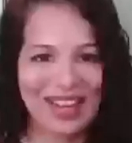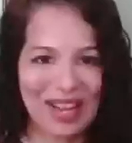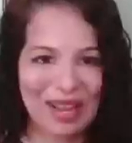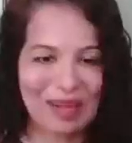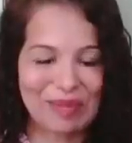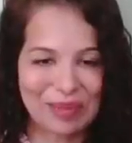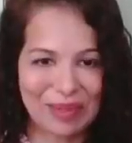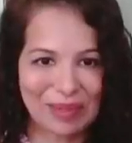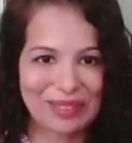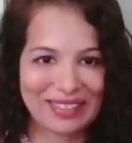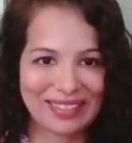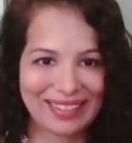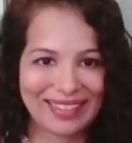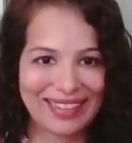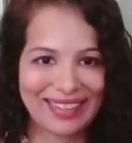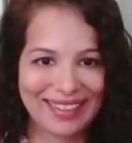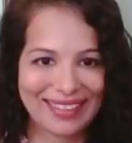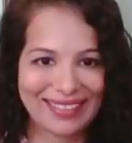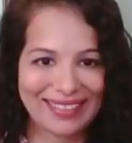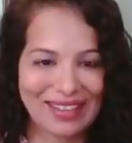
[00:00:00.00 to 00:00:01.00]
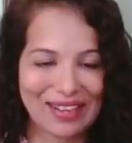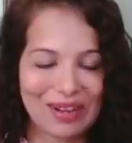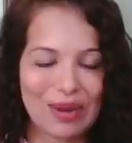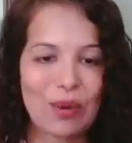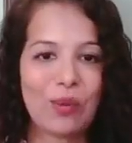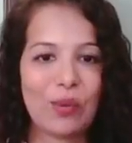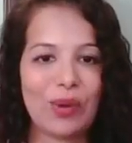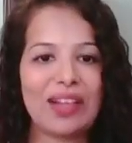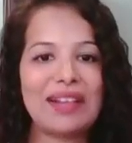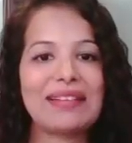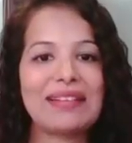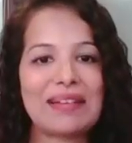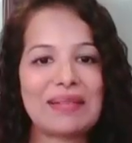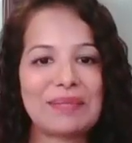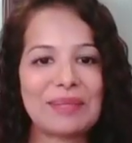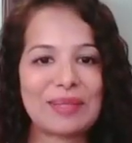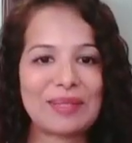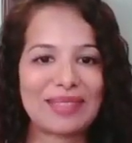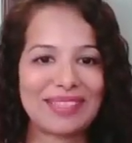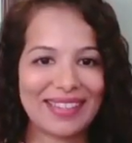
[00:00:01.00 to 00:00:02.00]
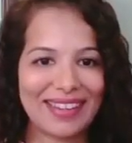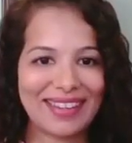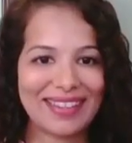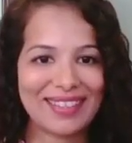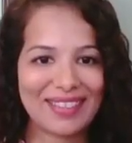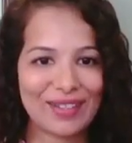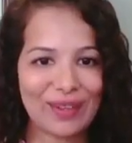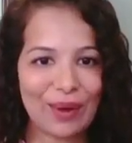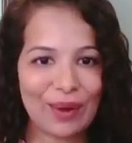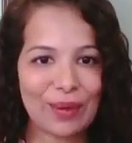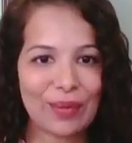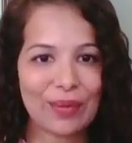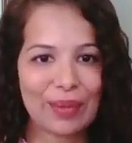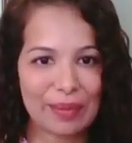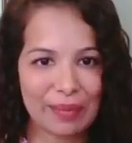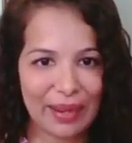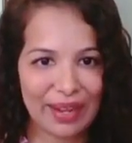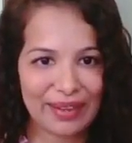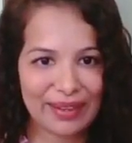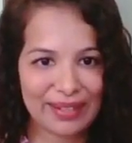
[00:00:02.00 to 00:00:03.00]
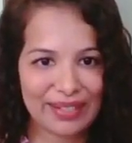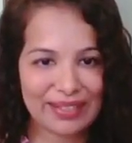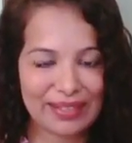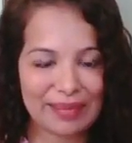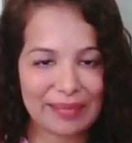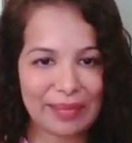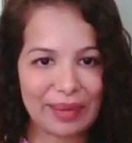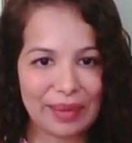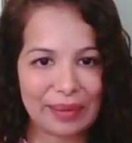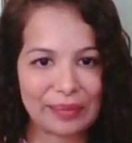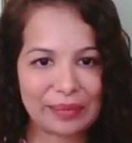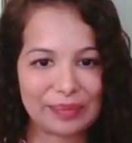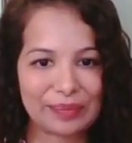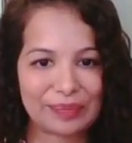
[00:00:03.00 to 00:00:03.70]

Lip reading: I'm Dr. Niketa. Welcome to Skin Talk with Bioderma.